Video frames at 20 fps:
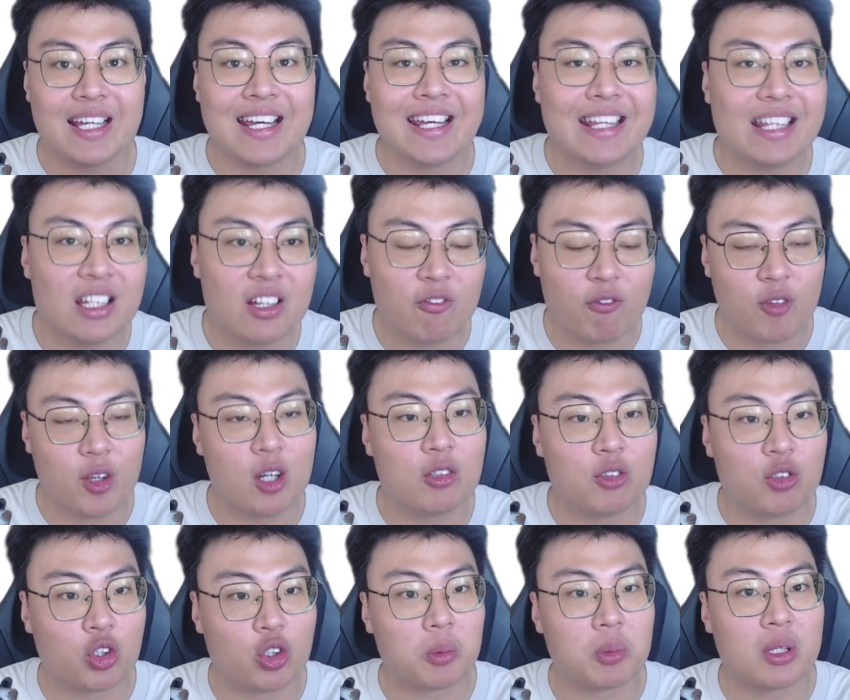in the video
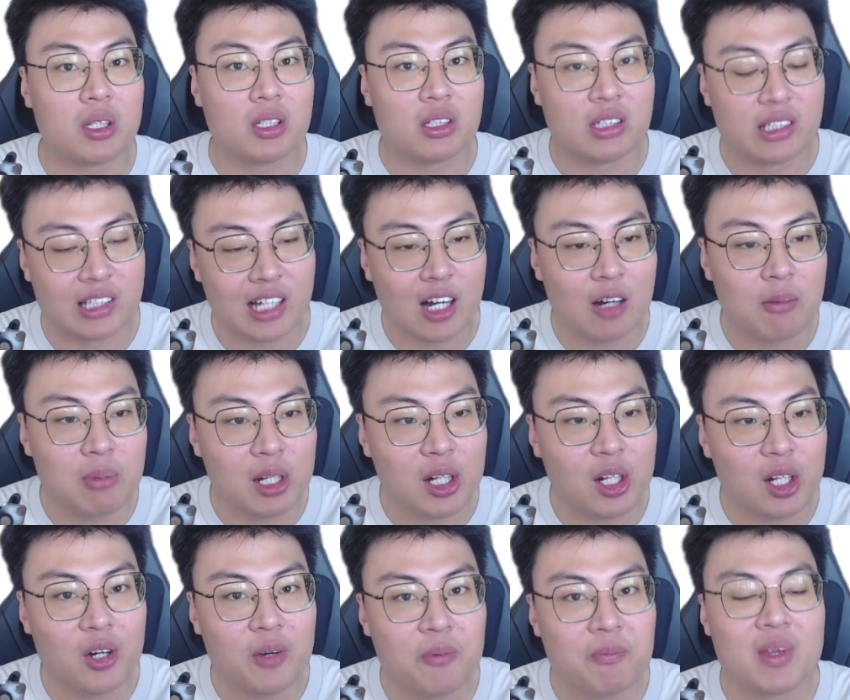description down
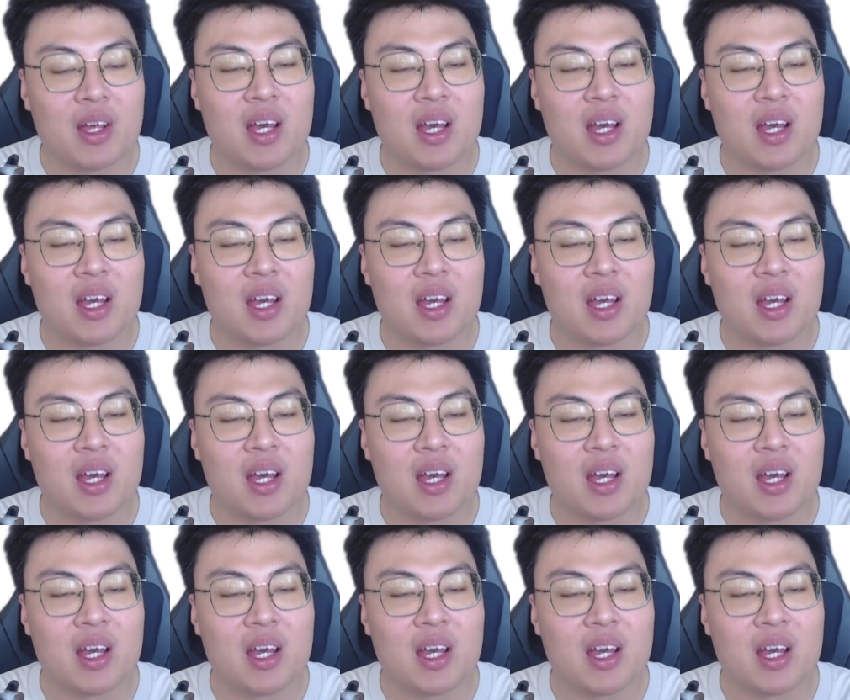below.